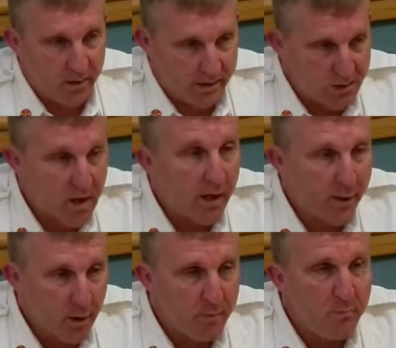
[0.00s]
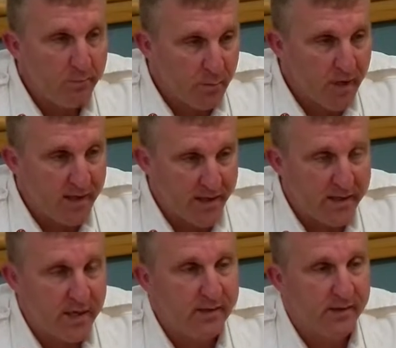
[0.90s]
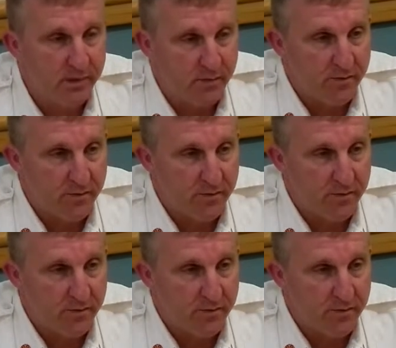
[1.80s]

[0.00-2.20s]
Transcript: It's starting on Monday, the 18th.